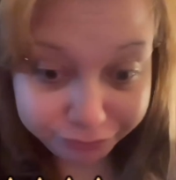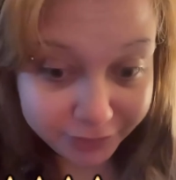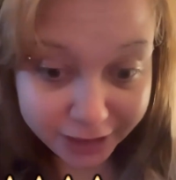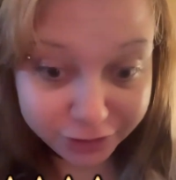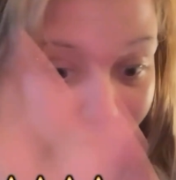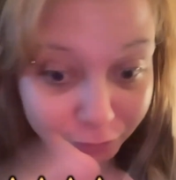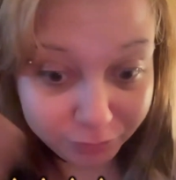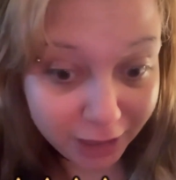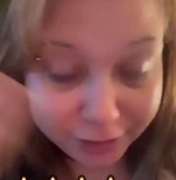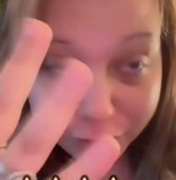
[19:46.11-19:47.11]
That's
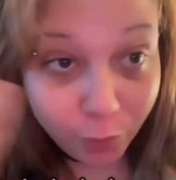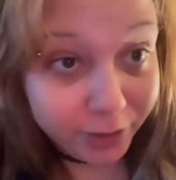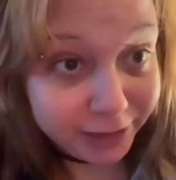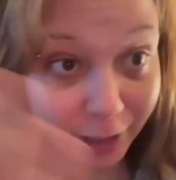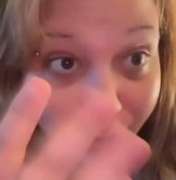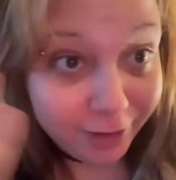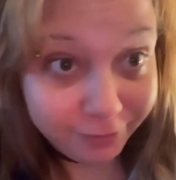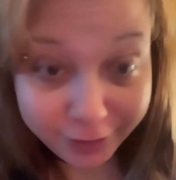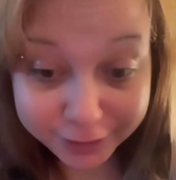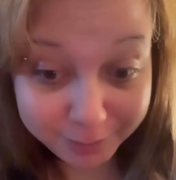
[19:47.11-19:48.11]
always how I
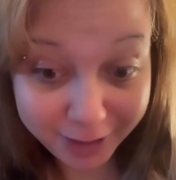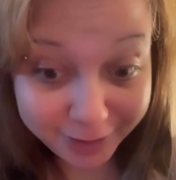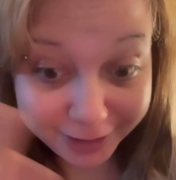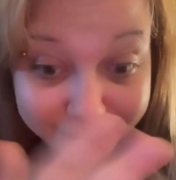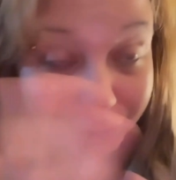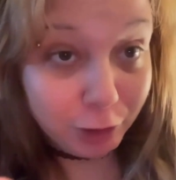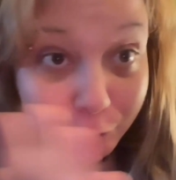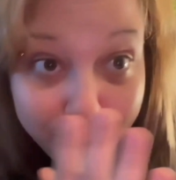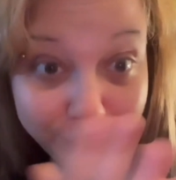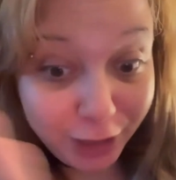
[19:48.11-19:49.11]
felt about it,
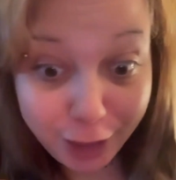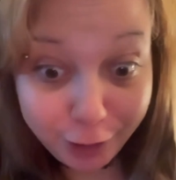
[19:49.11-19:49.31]
so yeah.